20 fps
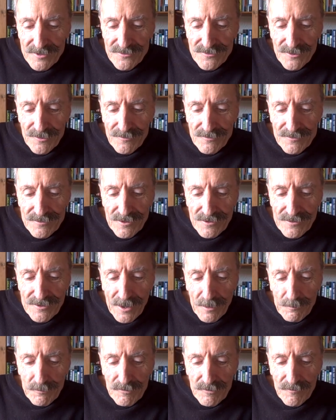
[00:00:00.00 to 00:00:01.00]
due to the
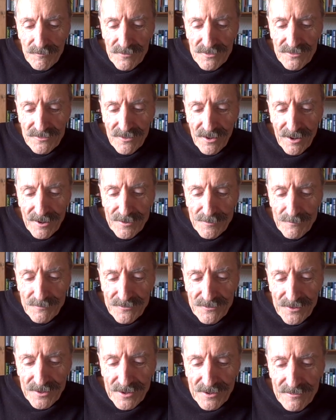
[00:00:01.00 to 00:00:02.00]
number of asylum
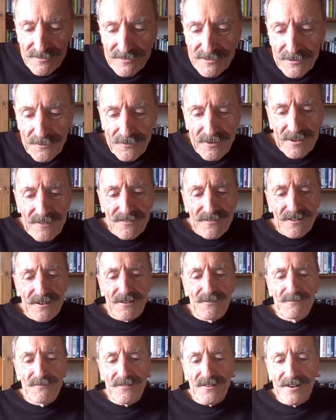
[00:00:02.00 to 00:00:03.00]
seekers looking to
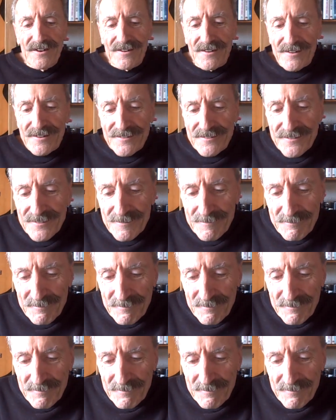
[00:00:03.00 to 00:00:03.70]
convert.